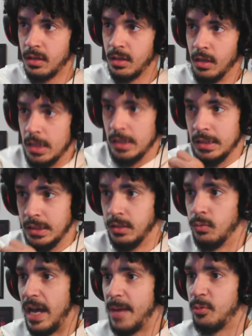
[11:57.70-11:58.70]

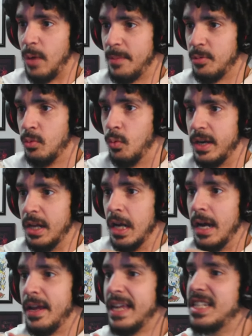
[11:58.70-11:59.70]
Clap, clap, what are you,
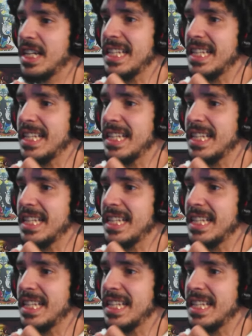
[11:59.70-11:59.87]
he's